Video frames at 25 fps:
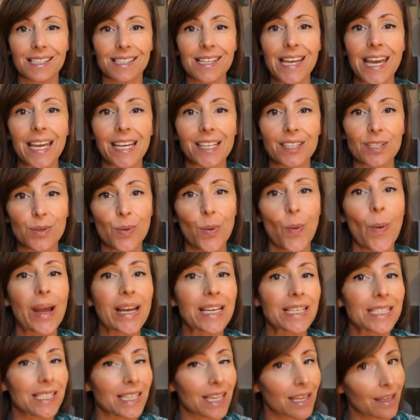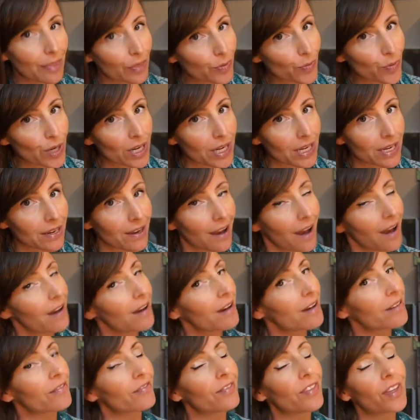day twenty-three
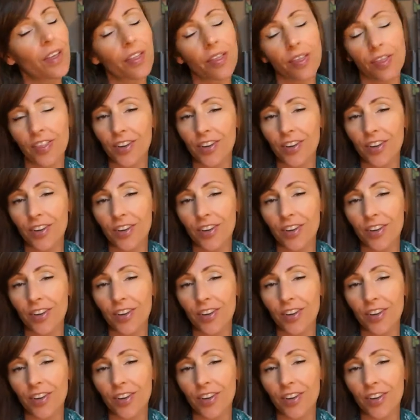of the